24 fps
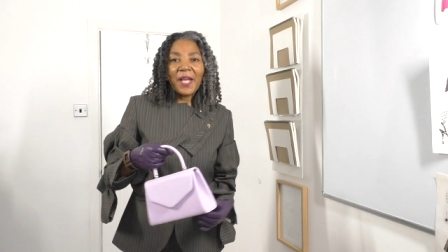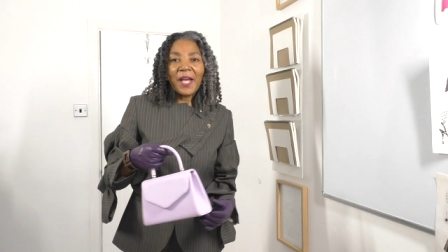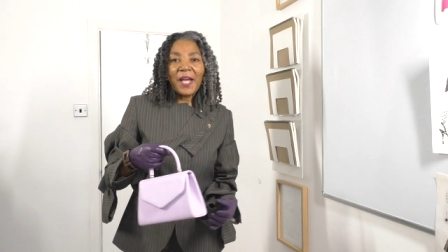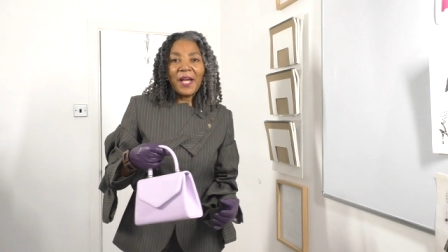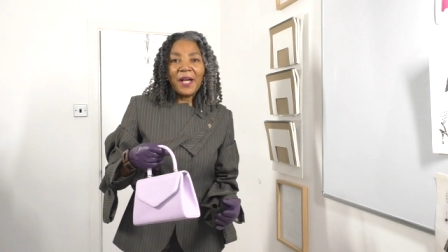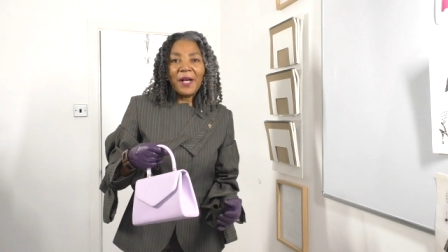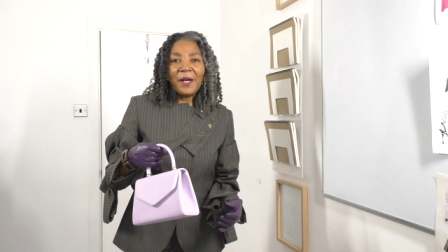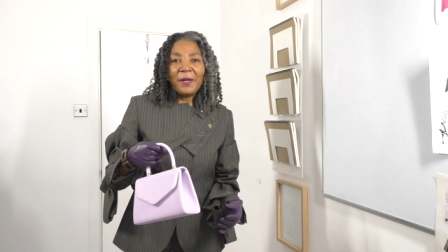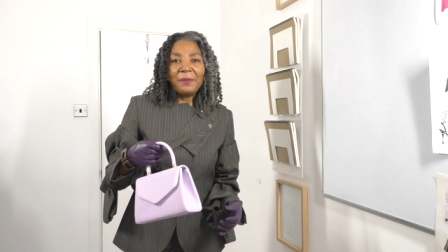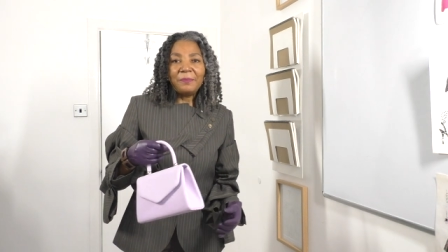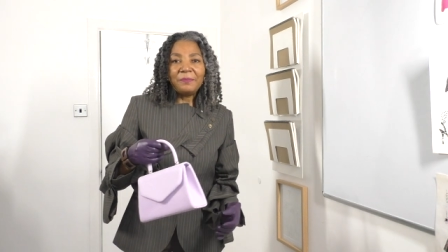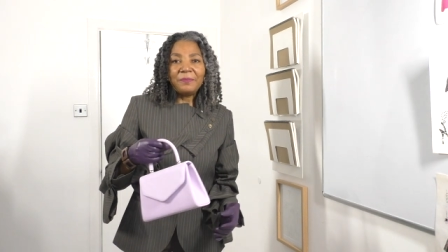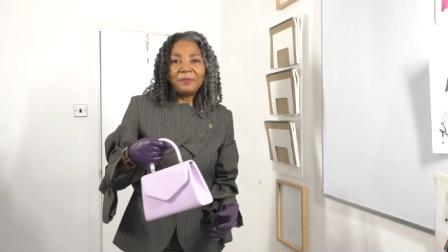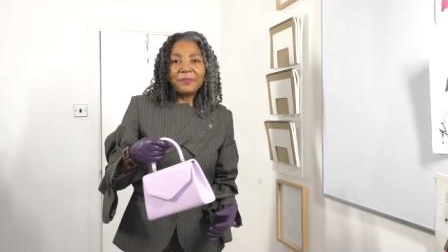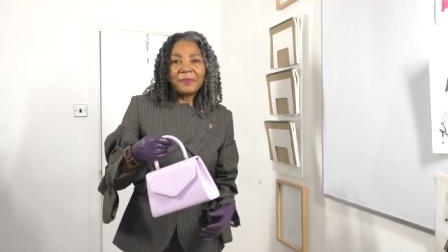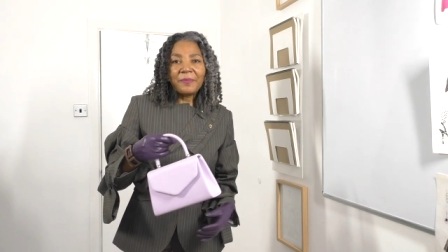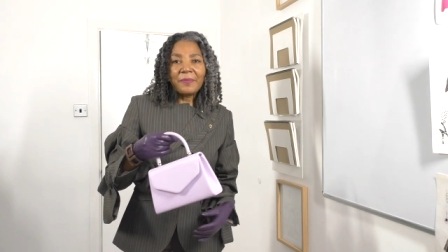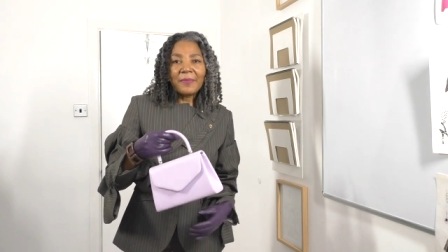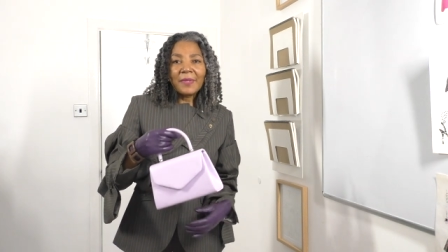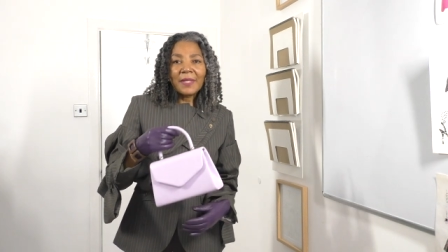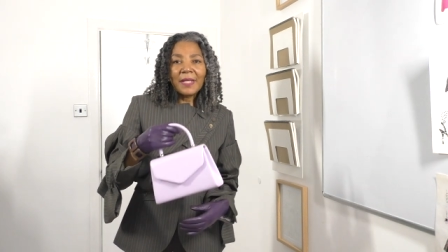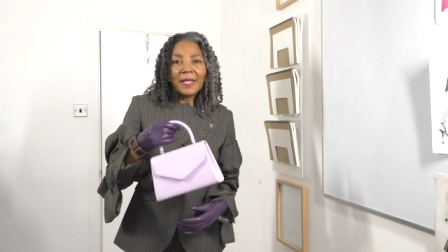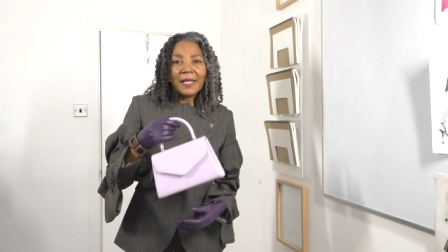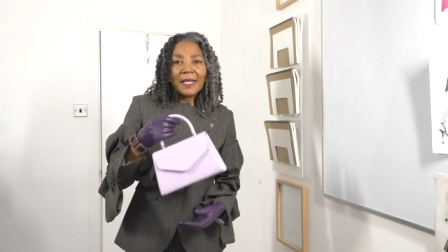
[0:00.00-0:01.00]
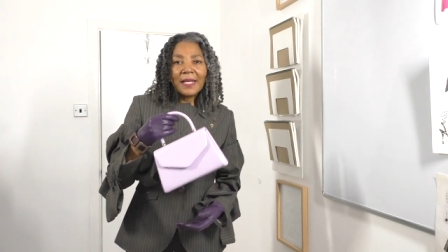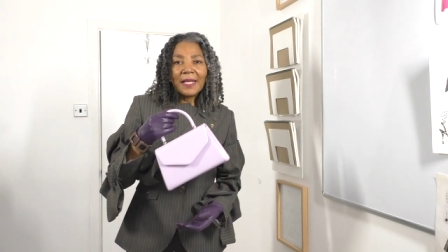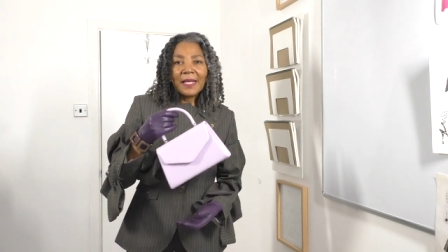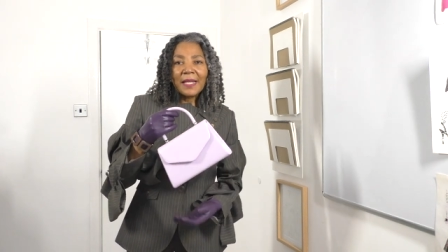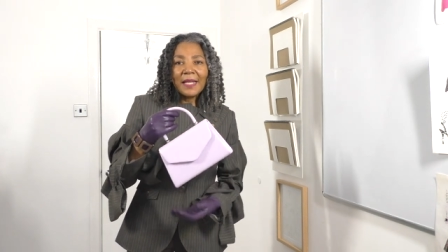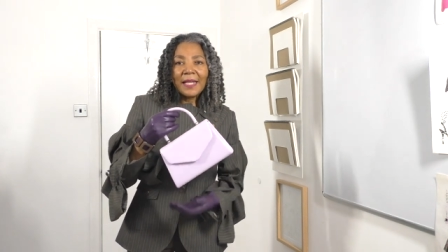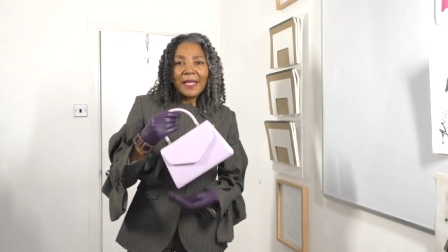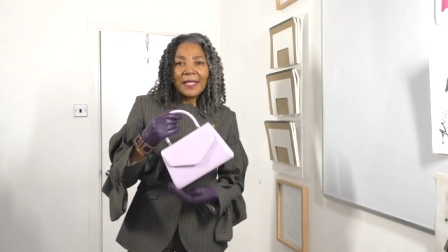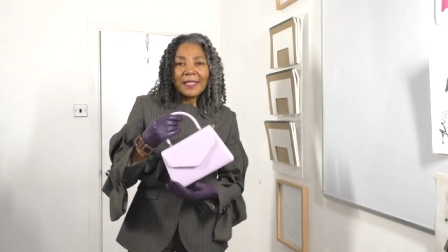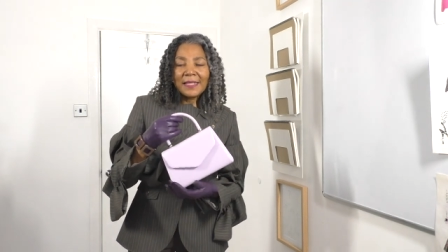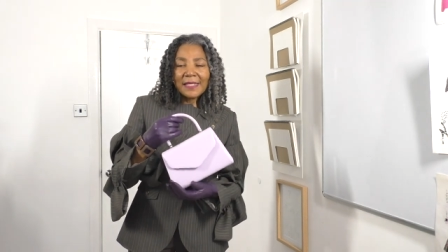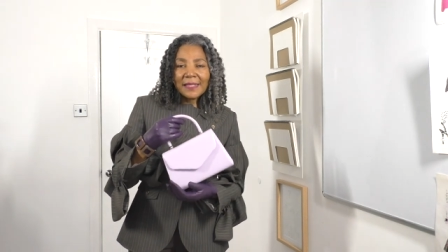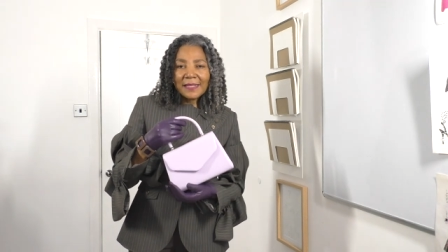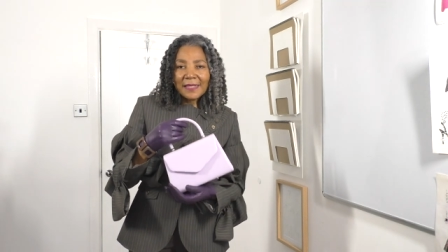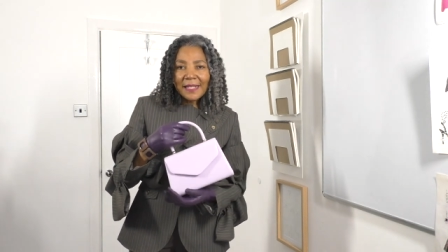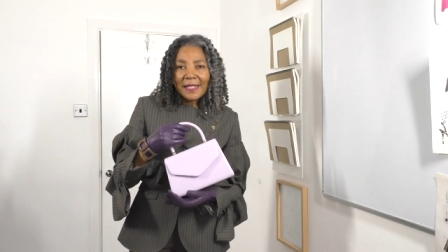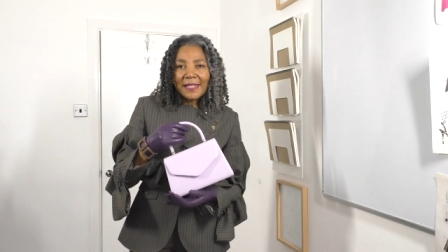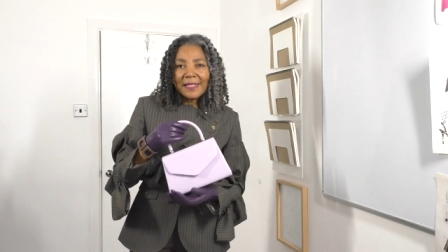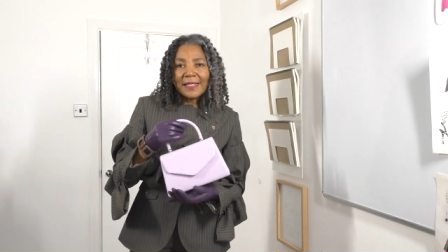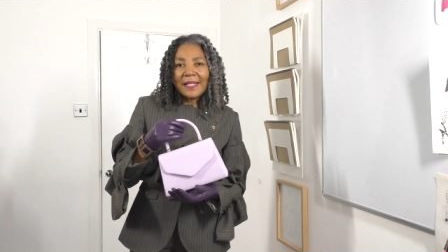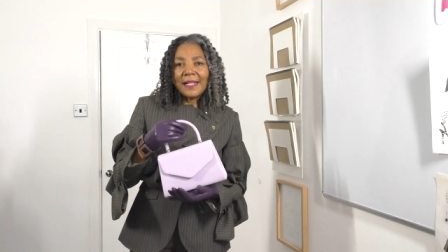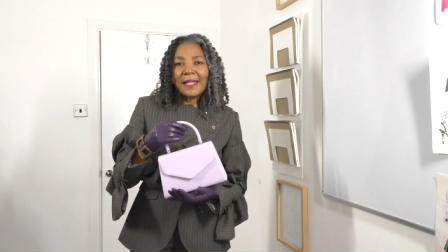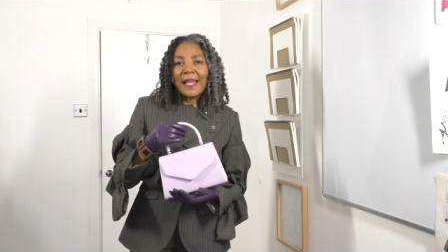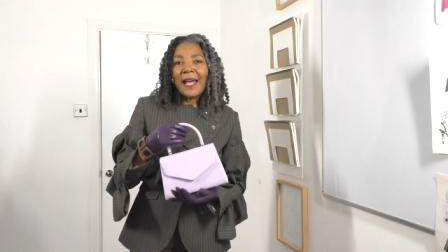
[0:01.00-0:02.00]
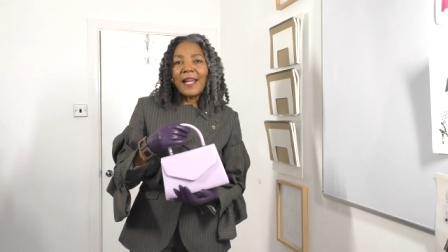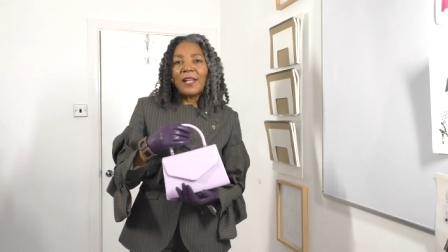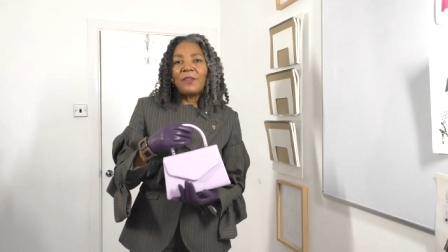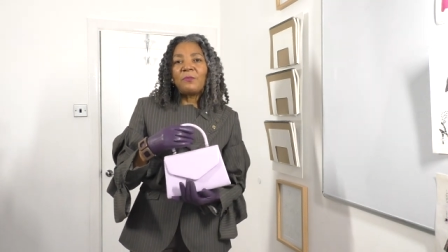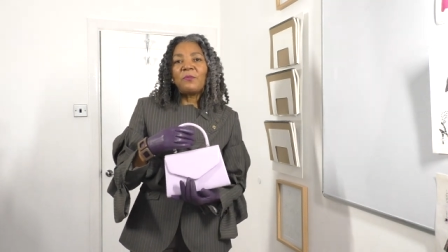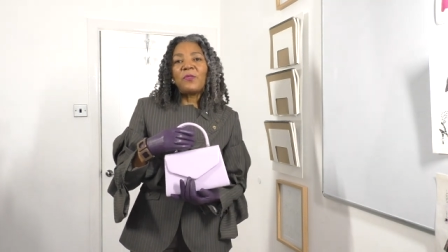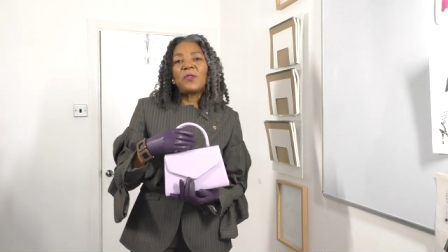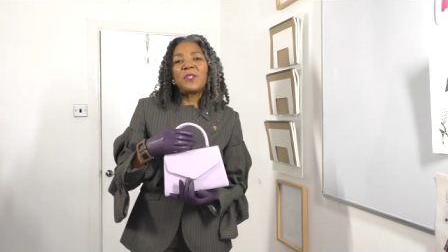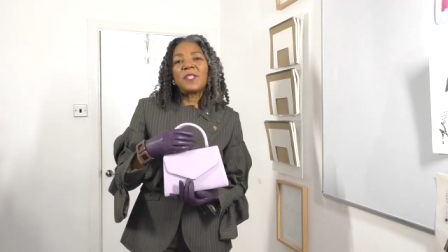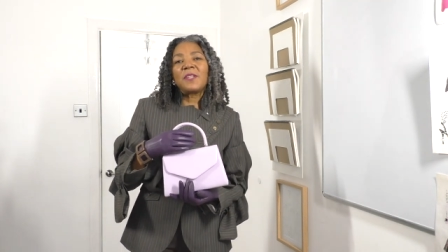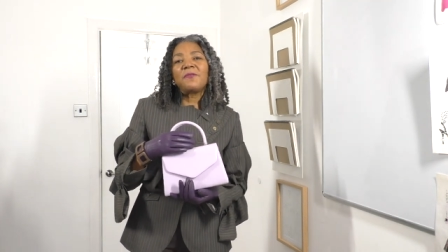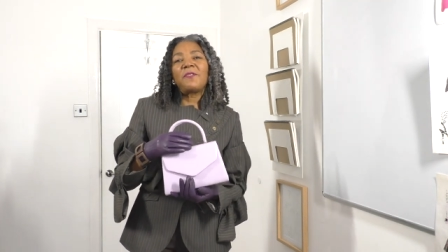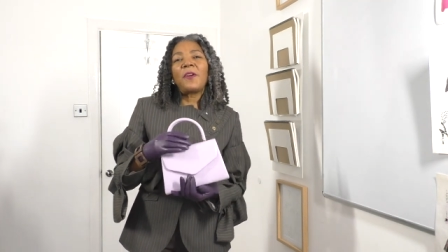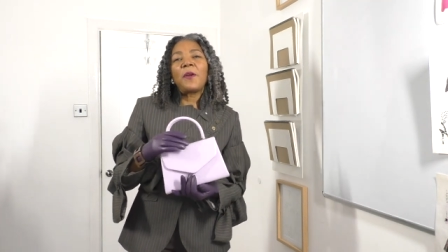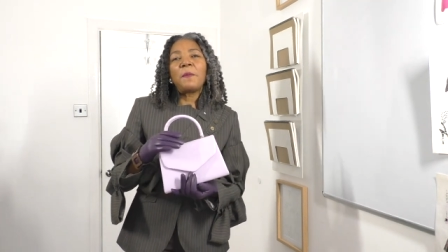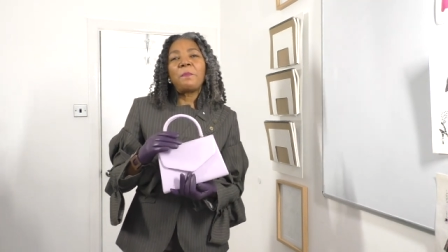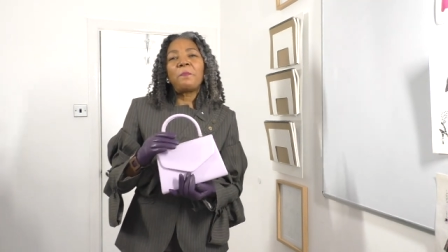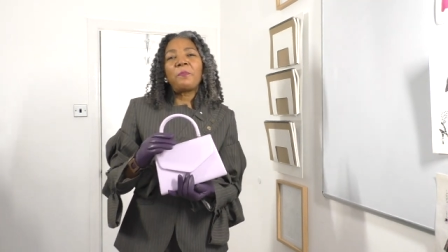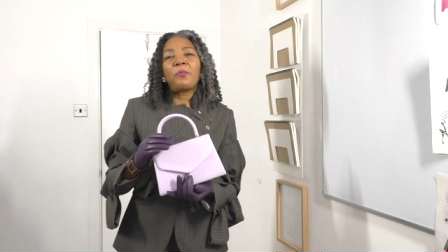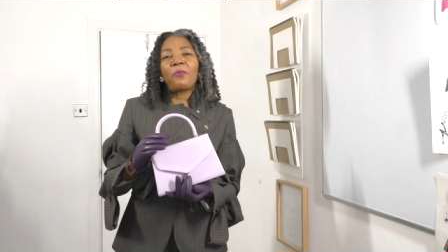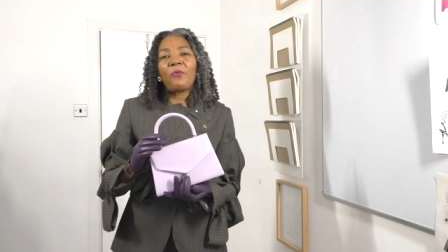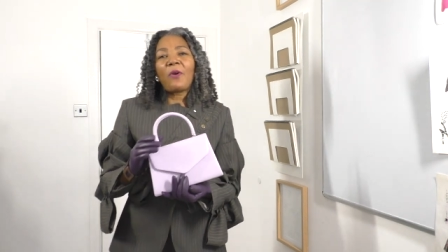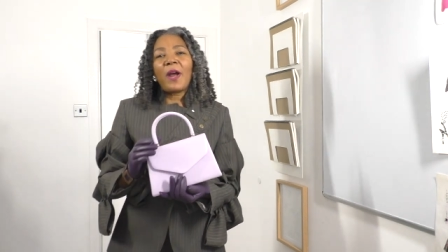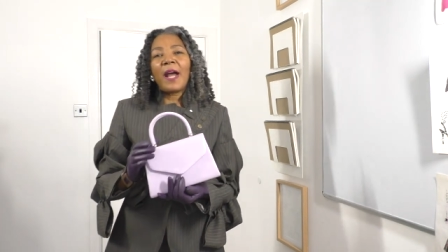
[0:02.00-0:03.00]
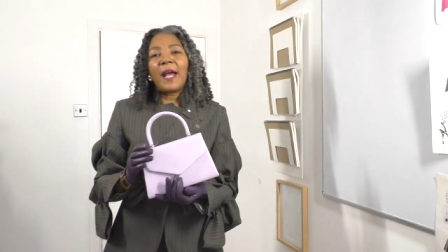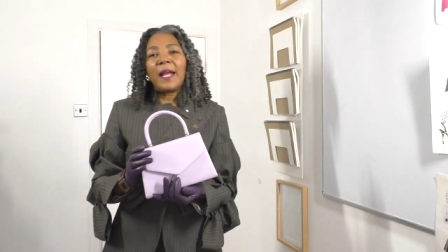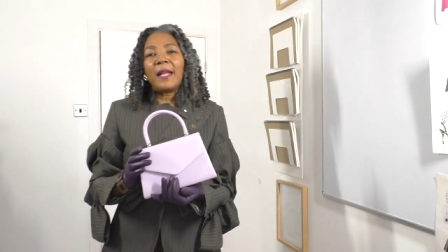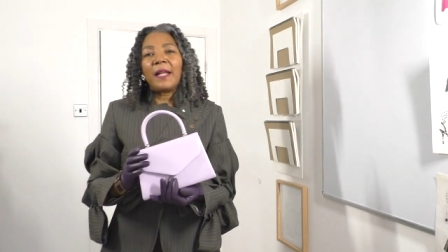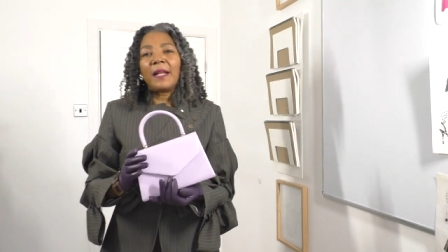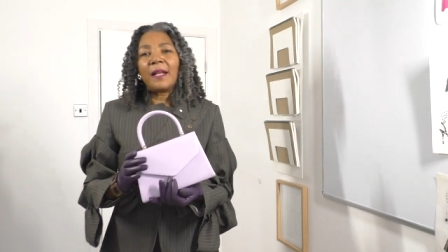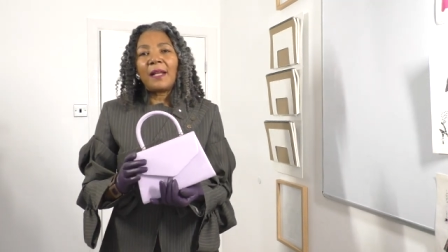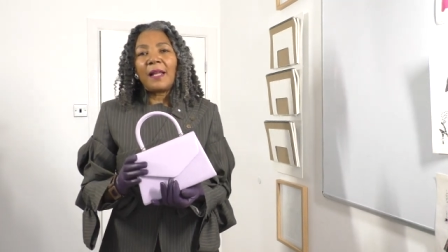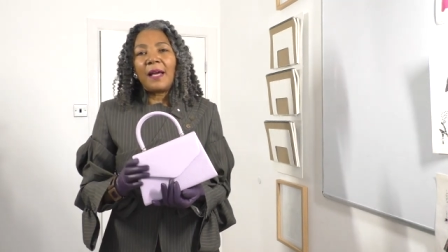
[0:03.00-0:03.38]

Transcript: um, it's, it's lilac, but it's a very bright